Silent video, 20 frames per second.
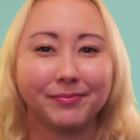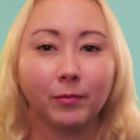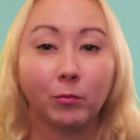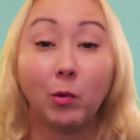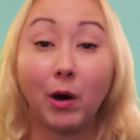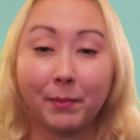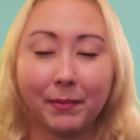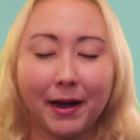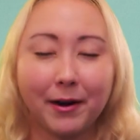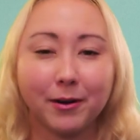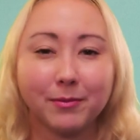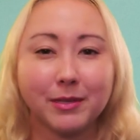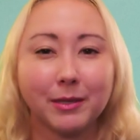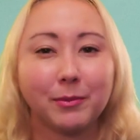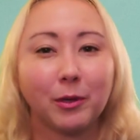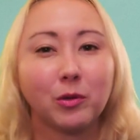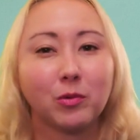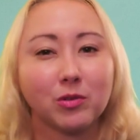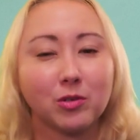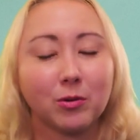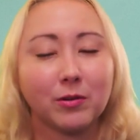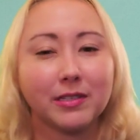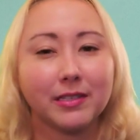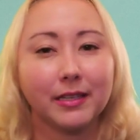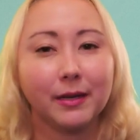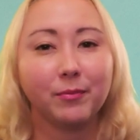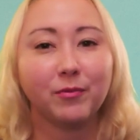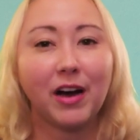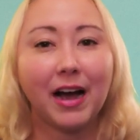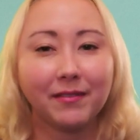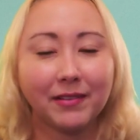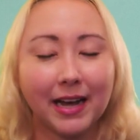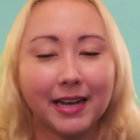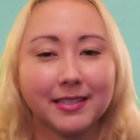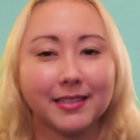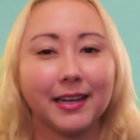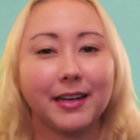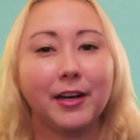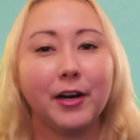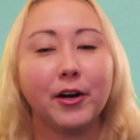1-bedrooms at both resorts sleep 5
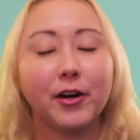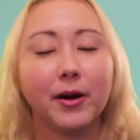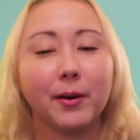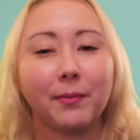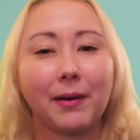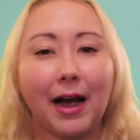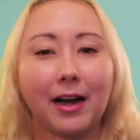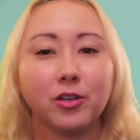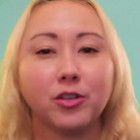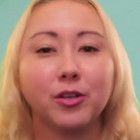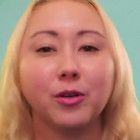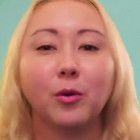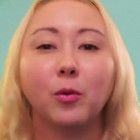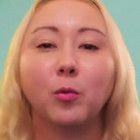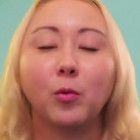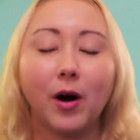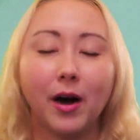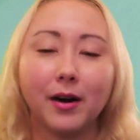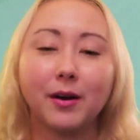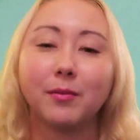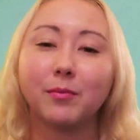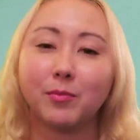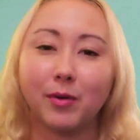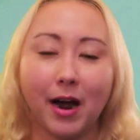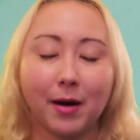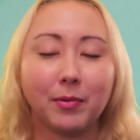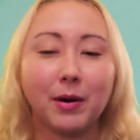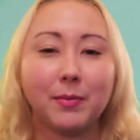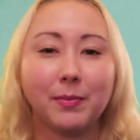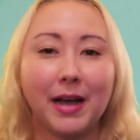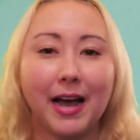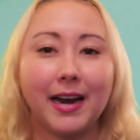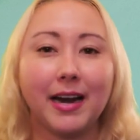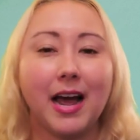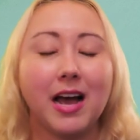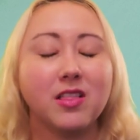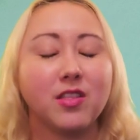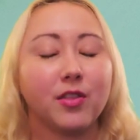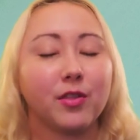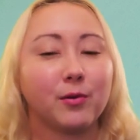guests, and here you're back to 1 proper bed,
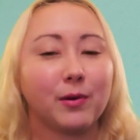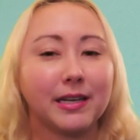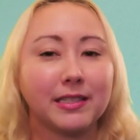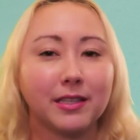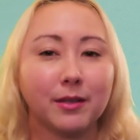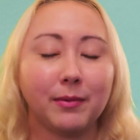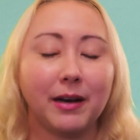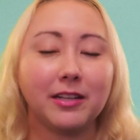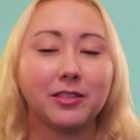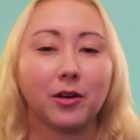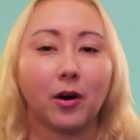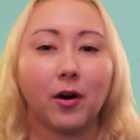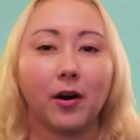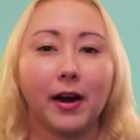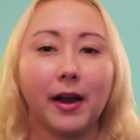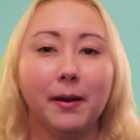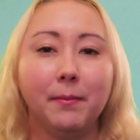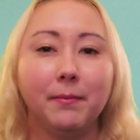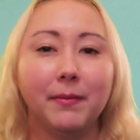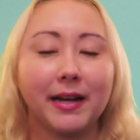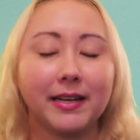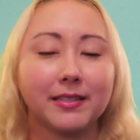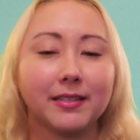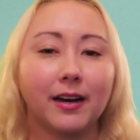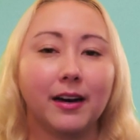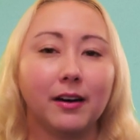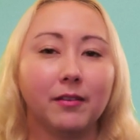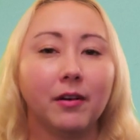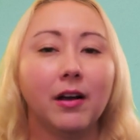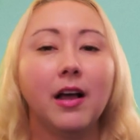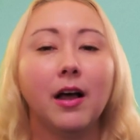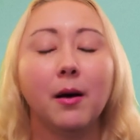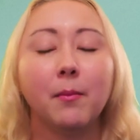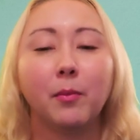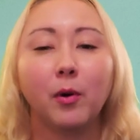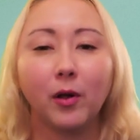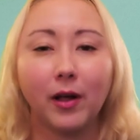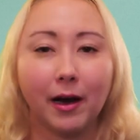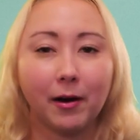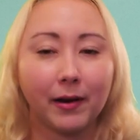and then the rest of the beds are a mix of
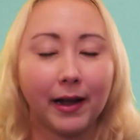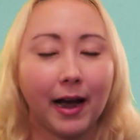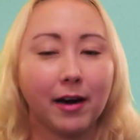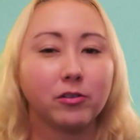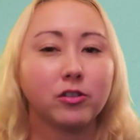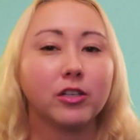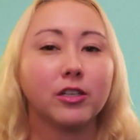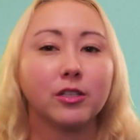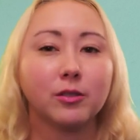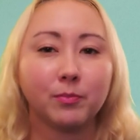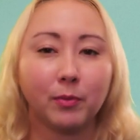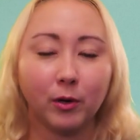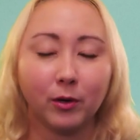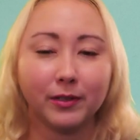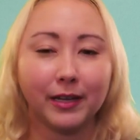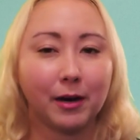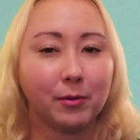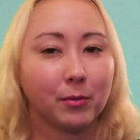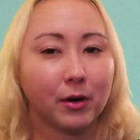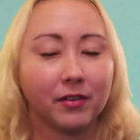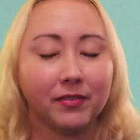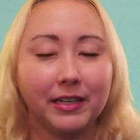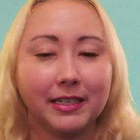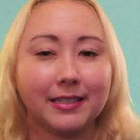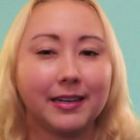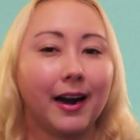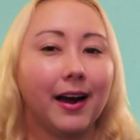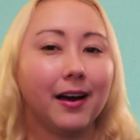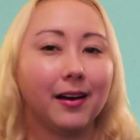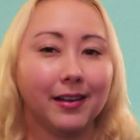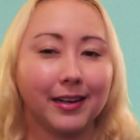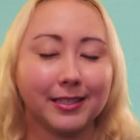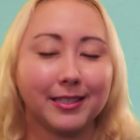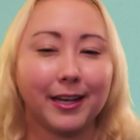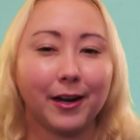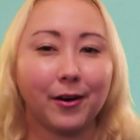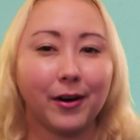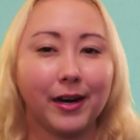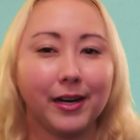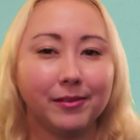pull-out couches, pull-down Murphy-style,
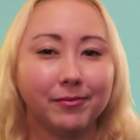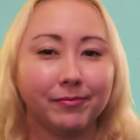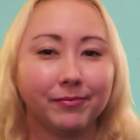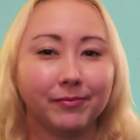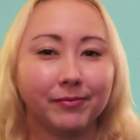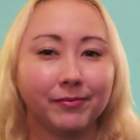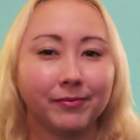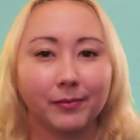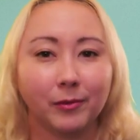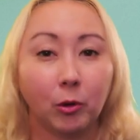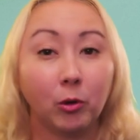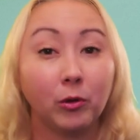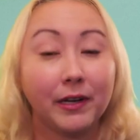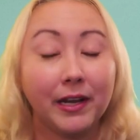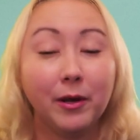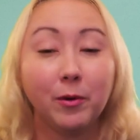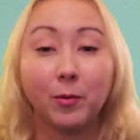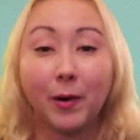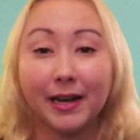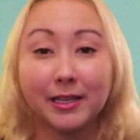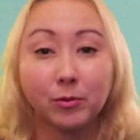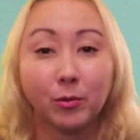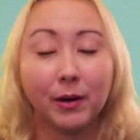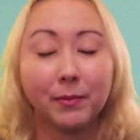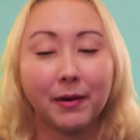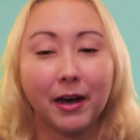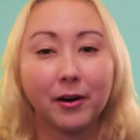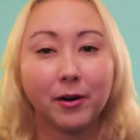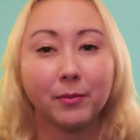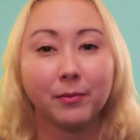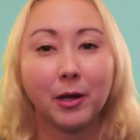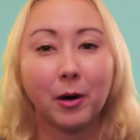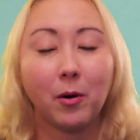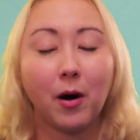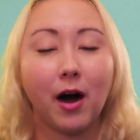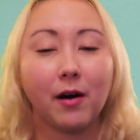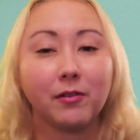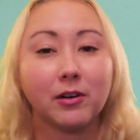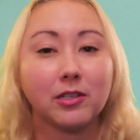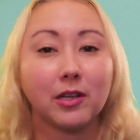etc. Old Key West 1-bedroom, though,
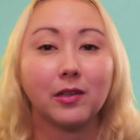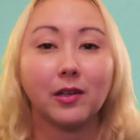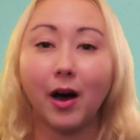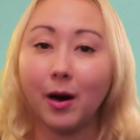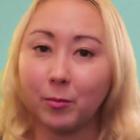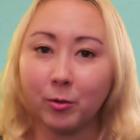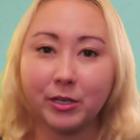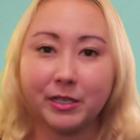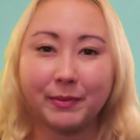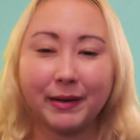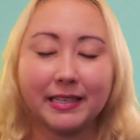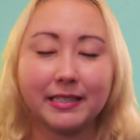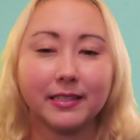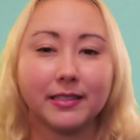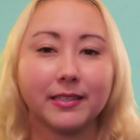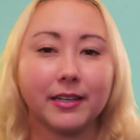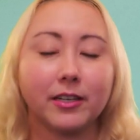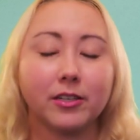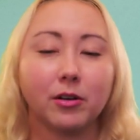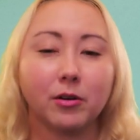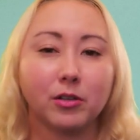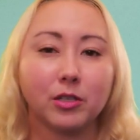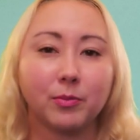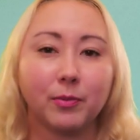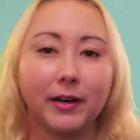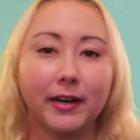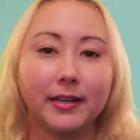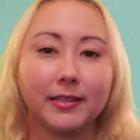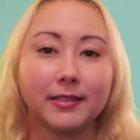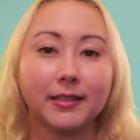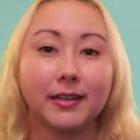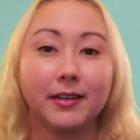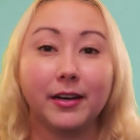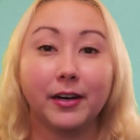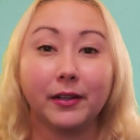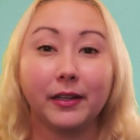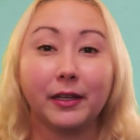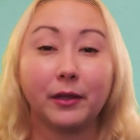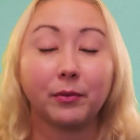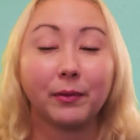offers a lot more space than Saratoga Springs,
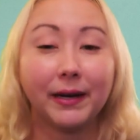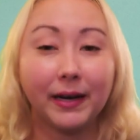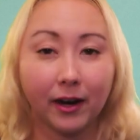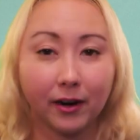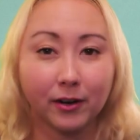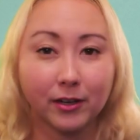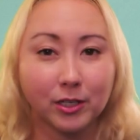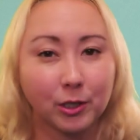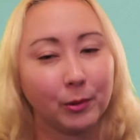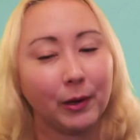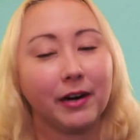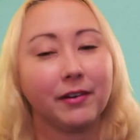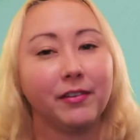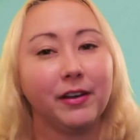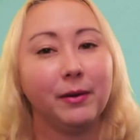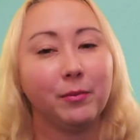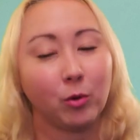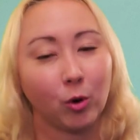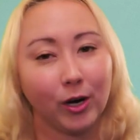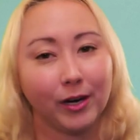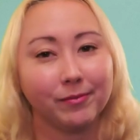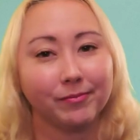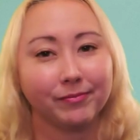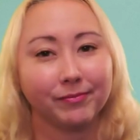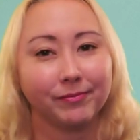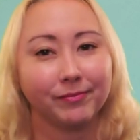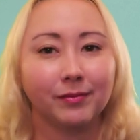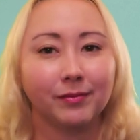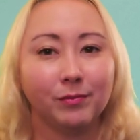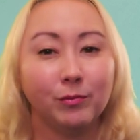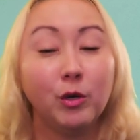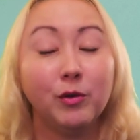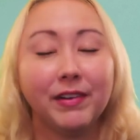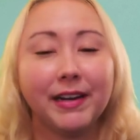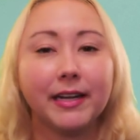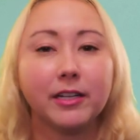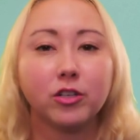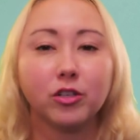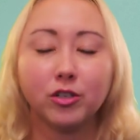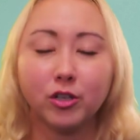nearly 300 square feet more.
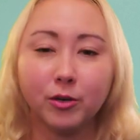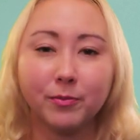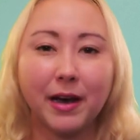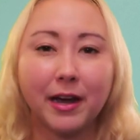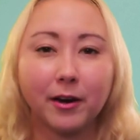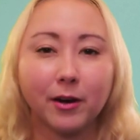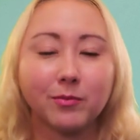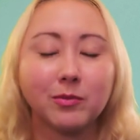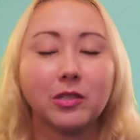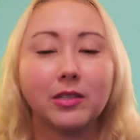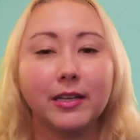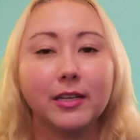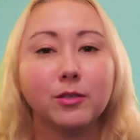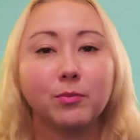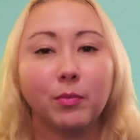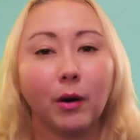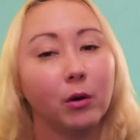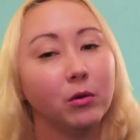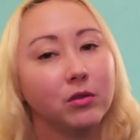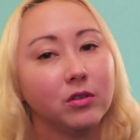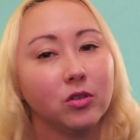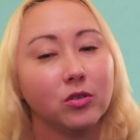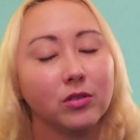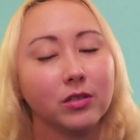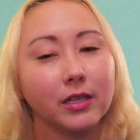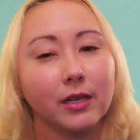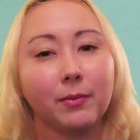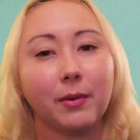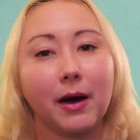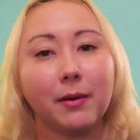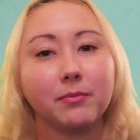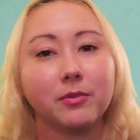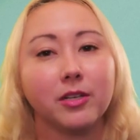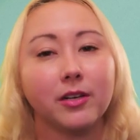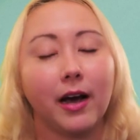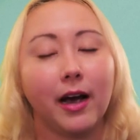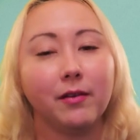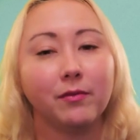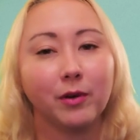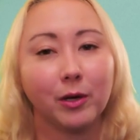Moving into 2 bedrooms, these both do sleep up to
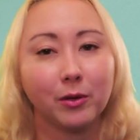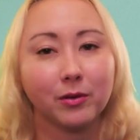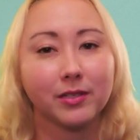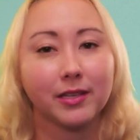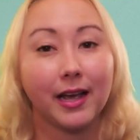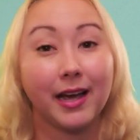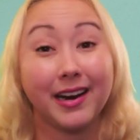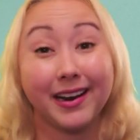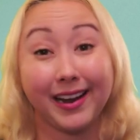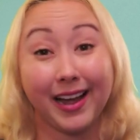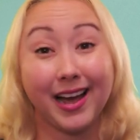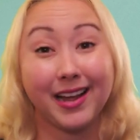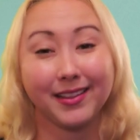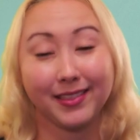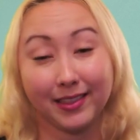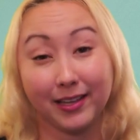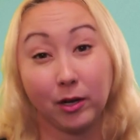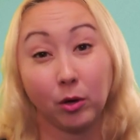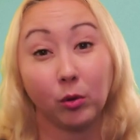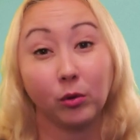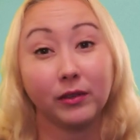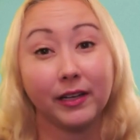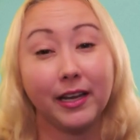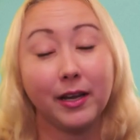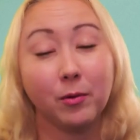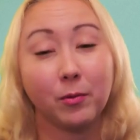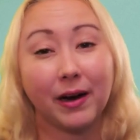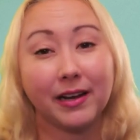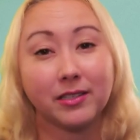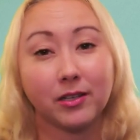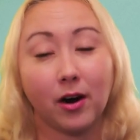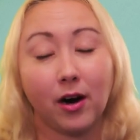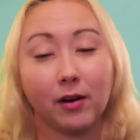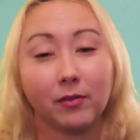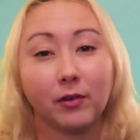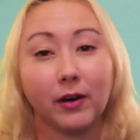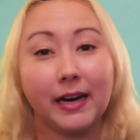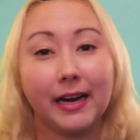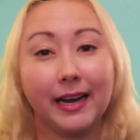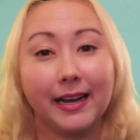9 folks, and again, the Old Key West
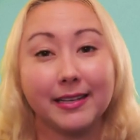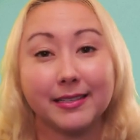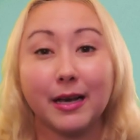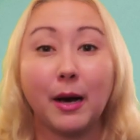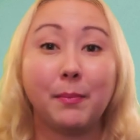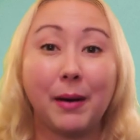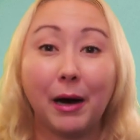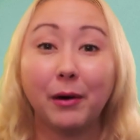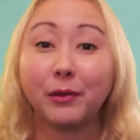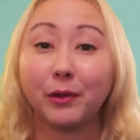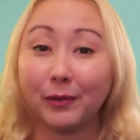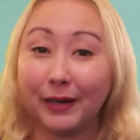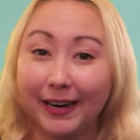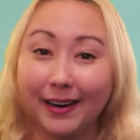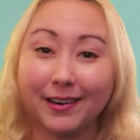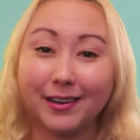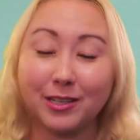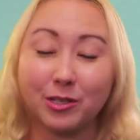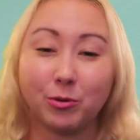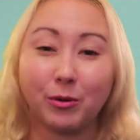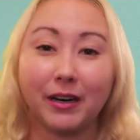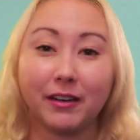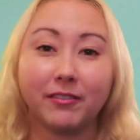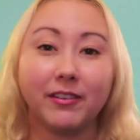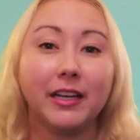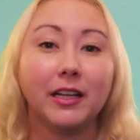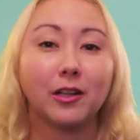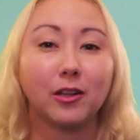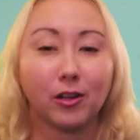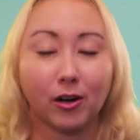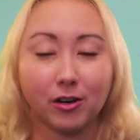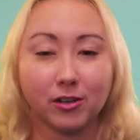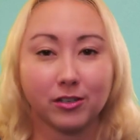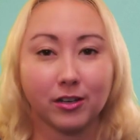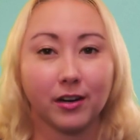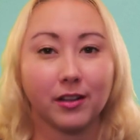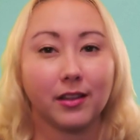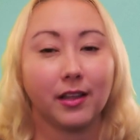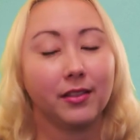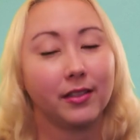offering is about 300 square feet
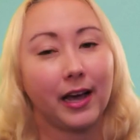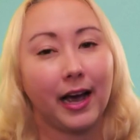larger than